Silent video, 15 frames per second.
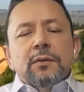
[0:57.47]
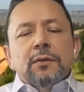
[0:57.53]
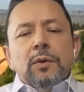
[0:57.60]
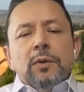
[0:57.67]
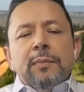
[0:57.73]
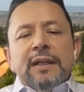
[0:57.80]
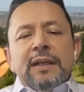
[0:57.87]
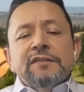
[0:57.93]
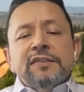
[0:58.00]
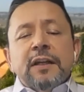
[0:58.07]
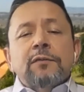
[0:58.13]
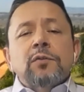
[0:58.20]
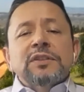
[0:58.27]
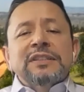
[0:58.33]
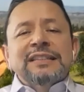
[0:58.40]
we believe
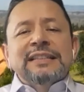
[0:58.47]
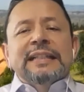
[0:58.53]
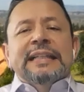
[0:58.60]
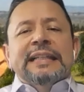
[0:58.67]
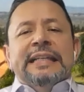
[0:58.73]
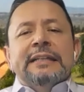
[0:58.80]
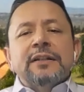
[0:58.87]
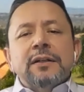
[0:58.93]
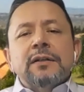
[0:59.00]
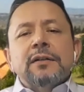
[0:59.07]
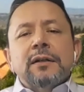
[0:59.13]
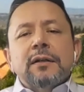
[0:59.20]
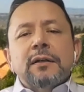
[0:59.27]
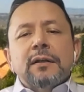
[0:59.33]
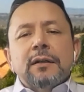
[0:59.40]
Salesforce is a leader
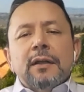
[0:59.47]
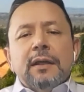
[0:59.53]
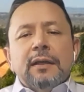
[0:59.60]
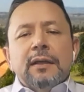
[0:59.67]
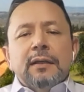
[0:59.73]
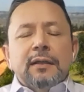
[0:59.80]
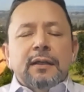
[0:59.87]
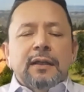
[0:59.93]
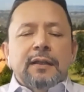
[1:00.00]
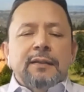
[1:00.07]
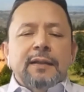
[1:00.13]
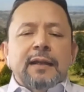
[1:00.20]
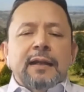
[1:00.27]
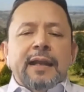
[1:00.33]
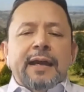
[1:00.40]
in
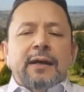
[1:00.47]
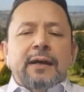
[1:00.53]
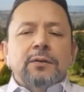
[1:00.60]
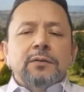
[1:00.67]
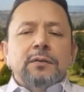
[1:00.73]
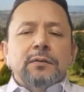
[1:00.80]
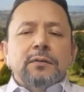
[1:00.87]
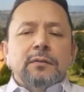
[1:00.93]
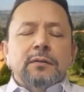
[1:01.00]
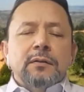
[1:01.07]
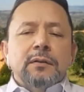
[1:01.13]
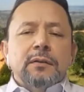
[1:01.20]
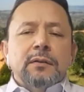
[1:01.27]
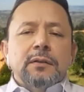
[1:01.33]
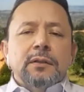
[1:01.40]
the cloud
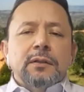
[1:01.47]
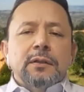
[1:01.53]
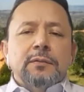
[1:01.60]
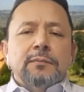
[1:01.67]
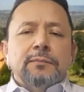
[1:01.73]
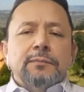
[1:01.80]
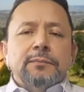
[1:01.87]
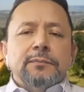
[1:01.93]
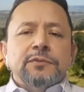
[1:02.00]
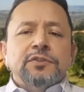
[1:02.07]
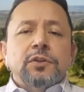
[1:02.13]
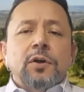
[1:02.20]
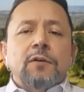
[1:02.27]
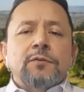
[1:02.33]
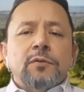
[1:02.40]

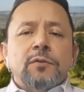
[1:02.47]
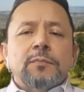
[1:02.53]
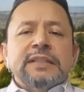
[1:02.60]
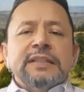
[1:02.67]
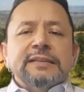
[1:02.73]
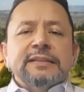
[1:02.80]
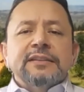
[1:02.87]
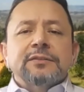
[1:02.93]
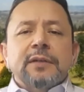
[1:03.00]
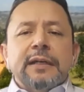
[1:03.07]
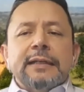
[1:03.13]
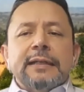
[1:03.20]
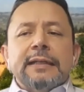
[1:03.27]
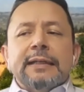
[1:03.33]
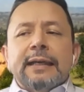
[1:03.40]
software business,
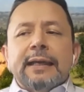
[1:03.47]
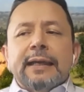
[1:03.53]
right?